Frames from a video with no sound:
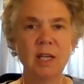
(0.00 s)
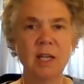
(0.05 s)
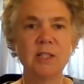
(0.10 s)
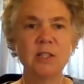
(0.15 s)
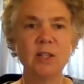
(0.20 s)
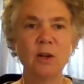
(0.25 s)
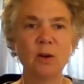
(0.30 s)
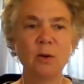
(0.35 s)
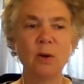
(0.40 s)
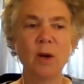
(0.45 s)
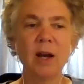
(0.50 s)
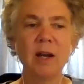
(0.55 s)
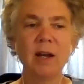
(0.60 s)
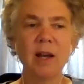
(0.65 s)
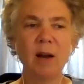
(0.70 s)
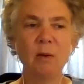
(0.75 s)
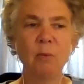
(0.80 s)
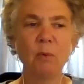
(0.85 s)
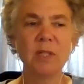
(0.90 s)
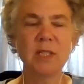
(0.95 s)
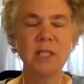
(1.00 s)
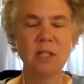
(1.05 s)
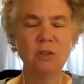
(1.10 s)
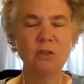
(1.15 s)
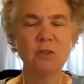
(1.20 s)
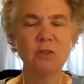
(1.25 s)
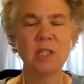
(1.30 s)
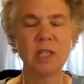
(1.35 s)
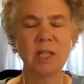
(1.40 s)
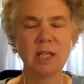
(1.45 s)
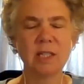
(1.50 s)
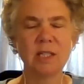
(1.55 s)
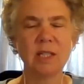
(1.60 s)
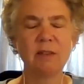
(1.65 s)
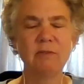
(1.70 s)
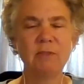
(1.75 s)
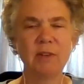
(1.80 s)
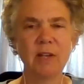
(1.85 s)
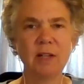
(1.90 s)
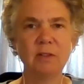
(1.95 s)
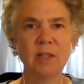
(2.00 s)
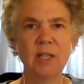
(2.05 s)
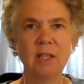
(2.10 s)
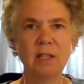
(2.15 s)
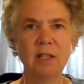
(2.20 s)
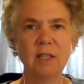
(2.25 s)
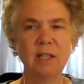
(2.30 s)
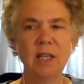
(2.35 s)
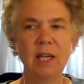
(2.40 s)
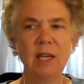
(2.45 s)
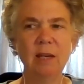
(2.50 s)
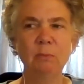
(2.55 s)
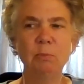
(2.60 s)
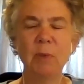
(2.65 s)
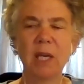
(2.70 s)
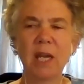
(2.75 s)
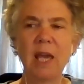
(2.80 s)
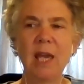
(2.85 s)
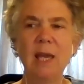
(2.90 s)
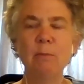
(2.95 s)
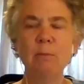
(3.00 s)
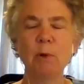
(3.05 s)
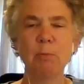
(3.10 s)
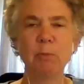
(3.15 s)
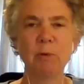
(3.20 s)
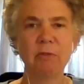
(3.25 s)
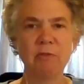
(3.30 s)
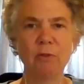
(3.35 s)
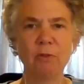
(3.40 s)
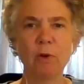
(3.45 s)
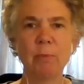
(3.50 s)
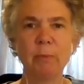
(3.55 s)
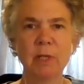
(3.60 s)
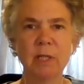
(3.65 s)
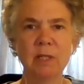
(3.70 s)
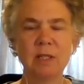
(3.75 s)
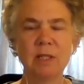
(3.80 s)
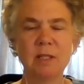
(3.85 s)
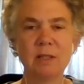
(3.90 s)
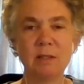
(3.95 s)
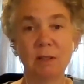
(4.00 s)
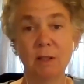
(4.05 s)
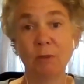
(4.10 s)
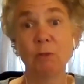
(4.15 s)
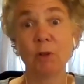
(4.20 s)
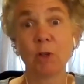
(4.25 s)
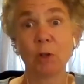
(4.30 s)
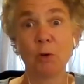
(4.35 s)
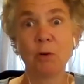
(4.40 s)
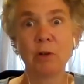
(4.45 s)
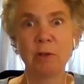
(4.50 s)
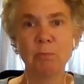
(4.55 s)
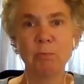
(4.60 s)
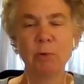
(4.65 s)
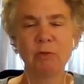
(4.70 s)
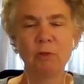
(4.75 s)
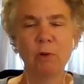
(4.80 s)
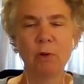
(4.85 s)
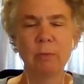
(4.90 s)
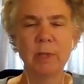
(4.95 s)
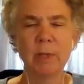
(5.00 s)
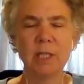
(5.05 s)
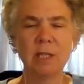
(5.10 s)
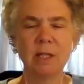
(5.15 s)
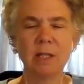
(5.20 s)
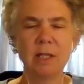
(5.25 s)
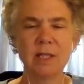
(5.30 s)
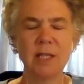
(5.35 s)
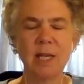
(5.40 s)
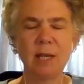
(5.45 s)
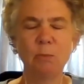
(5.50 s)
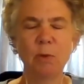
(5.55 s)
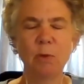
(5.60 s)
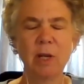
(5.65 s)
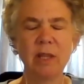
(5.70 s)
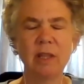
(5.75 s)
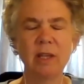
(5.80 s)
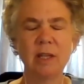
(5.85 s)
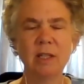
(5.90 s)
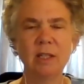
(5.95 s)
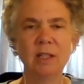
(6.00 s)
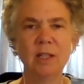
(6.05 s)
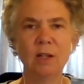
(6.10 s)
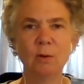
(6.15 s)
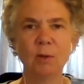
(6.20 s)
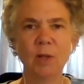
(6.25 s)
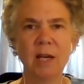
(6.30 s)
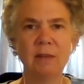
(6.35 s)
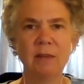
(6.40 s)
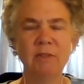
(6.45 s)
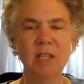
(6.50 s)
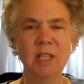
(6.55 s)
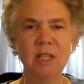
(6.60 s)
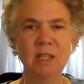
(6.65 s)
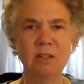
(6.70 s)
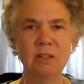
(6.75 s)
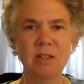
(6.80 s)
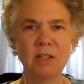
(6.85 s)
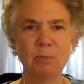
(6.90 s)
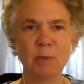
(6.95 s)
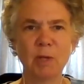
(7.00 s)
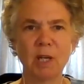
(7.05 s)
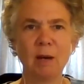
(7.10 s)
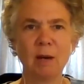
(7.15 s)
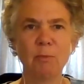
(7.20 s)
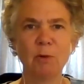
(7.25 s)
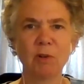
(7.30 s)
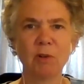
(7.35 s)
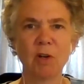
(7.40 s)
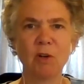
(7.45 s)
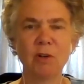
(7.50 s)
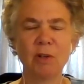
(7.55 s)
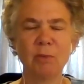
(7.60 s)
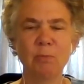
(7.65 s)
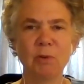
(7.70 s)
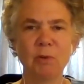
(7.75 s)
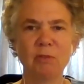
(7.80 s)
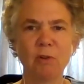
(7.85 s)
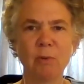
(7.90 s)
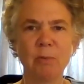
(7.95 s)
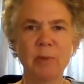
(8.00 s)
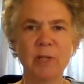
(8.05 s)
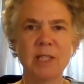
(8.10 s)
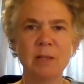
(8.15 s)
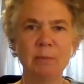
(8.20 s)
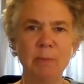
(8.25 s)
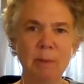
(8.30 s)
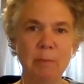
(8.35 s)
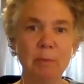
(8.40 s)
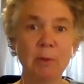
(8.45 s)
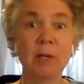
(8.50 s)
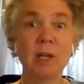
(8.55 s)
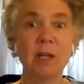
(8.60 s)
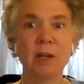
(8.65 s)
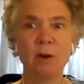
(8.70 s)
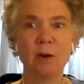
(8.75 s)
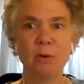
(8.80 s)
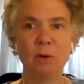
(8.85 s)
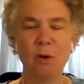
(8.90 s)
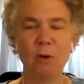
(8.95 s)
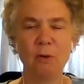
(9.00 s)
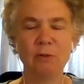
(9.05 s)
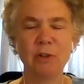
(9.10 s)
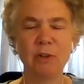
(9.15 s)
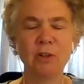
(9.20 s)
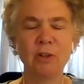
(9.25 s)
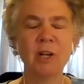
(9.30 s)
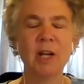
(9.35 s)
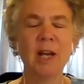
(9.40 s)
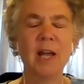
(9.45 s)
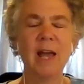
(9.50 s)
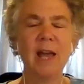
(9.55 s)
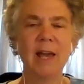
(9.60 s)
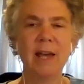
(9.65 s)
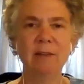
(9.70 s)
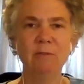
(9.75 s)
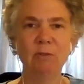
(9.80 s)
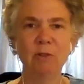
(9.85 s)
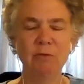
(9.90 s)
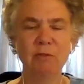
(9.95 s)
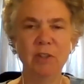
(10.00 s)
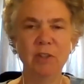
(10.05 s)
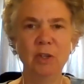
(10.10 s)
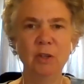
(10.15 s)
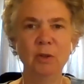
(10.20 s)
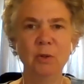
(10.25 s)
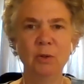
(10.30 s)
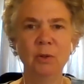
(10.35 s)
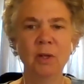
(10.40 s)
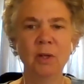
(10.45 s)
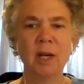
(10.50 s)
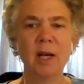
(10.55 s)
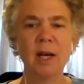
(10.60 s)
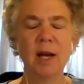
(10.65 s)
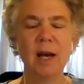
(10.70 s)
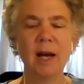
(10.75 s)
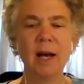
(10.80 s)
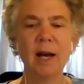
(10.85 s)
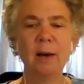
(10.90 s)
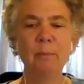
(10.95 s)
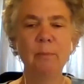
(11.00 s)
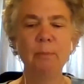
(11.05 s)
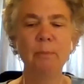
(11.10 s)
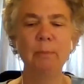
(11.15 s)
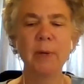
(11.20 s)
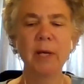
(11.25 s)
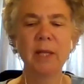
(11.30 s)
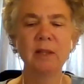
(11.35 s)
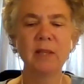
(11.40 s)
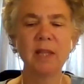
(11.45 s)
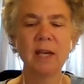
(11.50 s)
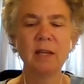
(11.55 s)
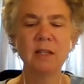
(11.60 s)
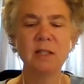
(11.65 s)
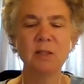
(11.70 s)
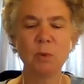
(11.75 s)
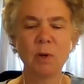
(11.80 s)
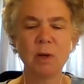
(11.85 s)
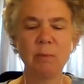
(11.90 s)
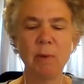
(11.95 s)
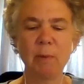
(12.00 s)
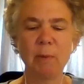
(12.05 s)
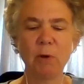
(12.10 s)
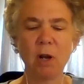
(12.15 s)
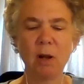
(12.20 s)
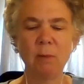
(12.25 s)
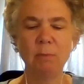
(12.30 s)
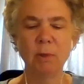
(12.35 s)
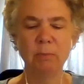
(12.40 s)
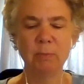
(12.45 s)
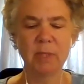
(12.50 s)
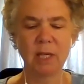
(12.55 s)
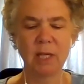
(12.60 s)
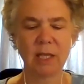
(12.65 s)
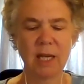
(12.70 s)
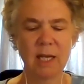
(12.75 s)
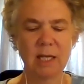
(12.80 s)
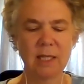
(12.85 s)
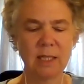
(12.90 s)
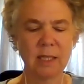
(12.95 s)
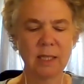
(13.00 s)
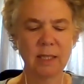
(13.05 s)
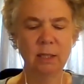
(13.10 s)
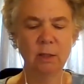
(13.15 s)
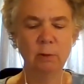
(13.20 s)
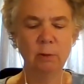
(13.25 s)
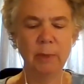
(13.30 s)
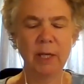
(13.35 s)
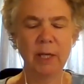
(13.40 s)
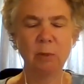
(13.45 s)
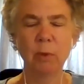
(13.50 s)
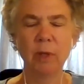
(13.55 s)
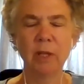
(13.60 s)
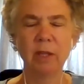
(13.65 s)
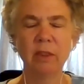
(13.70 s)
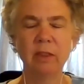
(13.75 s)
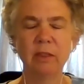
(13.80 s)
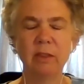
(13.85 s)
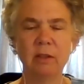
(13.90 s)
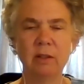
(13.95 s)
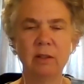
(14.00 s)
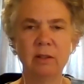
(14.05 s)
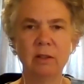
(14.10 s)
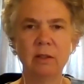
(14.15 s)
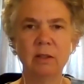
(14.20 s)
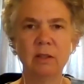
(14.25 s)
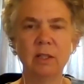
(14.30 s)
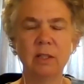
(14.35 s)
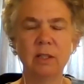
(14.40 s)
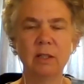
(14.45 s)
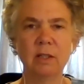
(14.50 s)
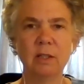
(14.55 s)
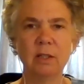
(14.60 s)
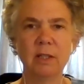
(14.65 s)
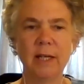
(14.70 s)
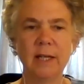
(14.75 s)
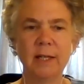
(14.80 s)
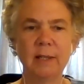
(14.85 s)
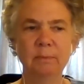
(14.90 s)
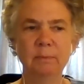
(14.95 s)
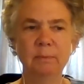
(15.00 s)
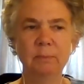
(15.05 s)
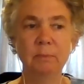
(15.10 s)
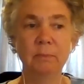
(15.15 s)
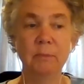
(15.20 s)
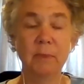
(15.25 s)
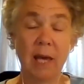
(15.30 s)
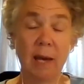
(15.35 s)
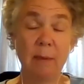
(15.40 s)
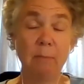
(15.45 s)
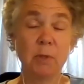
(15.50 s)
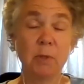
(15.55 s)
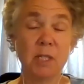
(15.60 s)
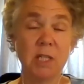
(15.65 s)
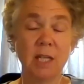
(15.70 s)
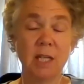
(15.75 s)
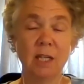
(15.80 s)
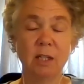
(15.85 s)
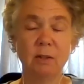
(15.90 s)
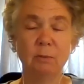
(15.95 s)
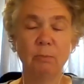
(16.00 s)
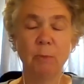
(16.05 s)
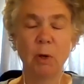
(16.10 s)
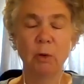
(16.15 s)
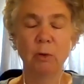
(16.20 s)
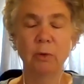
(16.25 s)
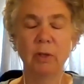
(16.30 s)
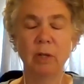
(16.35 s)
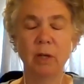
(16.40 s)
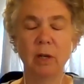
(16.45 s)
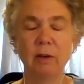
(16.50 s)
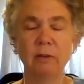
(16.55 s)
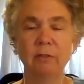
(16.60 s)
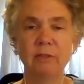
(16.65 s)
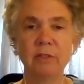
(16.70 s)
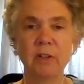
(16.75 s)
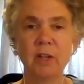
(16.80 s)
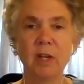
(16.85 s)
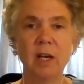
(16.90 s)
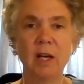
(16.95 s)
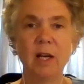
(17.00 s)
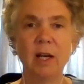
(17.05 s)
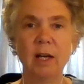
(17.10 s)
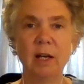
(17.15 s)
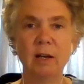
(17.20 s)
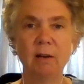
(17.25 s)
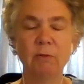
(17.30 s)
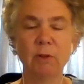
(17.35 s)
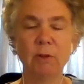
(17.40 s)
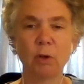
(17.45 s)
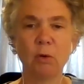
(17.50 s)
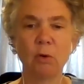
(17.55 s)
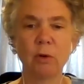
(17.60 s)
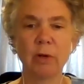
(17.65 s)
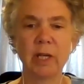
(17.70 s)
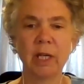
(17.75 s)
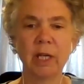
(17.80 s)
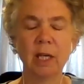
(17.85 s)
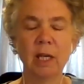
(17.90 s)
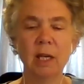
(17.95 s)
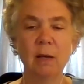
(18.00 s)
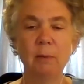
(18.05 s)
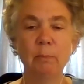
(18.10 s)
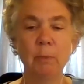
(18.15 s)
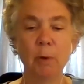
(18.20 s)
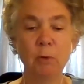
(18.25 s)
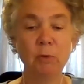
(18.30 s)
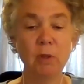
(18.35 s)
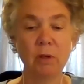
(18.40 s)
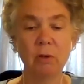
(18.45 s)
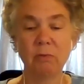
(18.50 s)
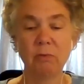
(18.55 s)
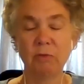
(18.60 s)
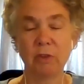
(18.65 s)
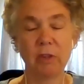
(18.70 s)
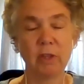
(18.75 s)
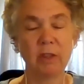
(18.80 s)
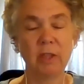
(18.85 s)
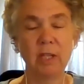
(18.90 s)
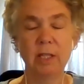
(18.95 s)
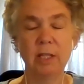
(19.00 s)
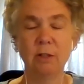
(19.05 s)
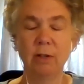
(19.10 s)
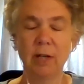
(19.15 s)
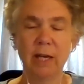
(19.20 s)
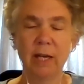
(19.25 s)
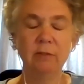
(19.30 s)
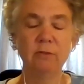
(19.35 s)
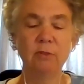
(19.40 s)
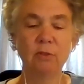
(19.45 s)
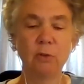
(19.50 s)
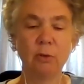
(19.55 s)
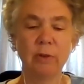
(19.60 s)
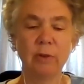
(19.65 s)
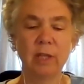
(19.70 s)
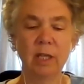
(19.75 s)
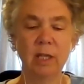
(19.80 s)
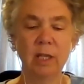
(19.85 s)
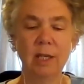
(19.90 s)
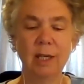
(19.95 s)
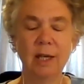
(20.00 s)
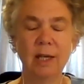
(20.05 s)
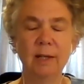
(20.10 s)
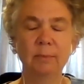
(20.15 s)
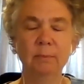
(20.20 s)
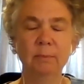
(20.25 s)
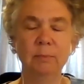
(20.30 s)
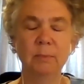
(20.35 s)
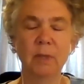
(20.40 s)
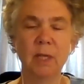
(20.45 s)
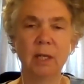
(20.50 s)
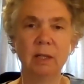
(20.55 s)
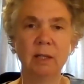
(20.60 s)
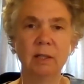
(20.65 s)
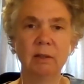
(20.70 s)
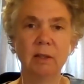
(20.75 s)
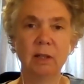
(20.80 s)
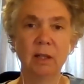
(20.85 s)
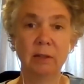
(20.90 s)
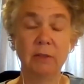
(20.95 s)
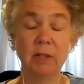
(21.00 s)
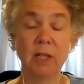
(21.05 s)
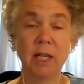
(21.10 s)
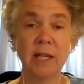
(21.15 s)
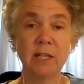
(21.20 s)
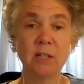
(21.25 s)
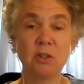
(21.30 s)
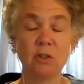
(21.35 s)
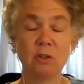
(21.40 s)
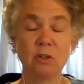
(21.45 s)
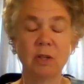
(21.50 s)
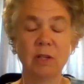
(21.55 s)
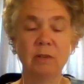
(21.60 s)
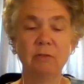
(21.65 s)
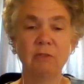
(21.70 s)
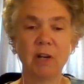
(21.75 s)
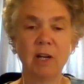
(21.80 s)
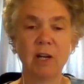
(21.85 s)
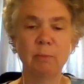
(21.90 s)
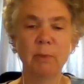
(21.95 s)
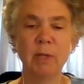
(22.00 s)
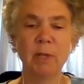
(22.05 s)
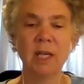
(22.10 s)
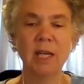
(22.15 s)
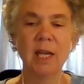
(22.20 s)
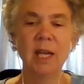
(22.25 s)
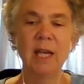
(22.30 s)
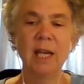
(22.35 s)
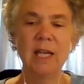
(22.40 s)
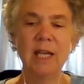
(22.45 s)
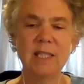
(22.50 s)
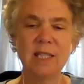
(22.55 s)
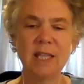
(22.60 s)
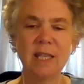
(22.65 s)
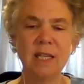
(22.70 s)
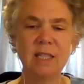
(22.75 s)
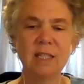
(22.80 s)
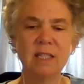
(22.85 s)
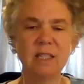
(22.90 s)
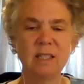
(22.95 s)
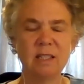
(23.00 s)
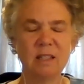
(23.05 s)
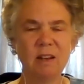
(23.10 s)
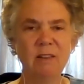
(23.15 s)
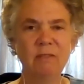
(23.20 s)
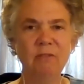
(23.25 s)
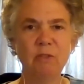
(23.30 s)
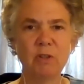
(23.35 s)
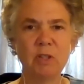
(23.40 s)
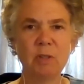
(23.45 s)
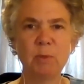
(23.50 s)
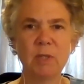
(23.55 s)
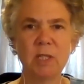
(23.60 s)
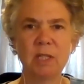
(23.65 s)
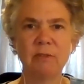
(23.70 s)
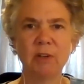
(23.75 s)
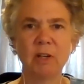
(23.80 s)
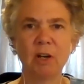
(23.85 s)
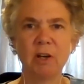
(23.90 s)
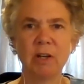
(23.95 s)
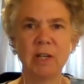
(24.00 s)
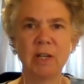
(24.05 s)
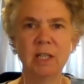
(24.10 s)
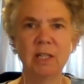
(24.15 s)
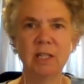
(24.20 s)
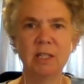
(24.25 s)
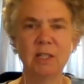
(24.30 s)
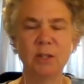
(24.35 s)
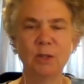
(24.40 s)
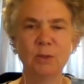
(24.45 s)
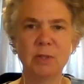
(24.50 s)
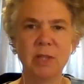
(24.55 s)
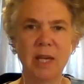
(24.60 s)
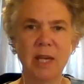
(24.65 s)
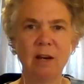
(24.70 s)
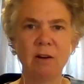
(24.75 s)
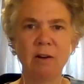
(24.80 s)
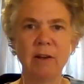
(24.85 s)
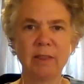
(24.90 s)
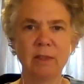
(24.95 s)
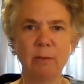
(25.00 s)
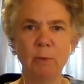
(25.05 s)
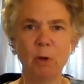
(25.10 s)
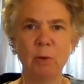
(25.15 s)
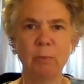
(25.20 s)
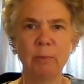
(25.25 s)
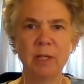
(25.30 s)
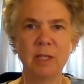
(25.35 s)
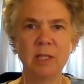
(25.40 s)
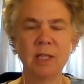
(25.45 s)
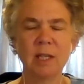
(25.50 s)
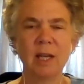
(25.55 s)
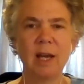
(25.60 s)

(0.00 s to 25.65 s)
So what's interesting is I found that it became a performance, recorded performance, in the same way that, live theater has become a recorded performance that people can go over and review. But that is one of my problems, I guess, a little bit with that particular mode of recording, both for the theater and for the lecture environment, is that it's designed for a specific audience who's there at the moment,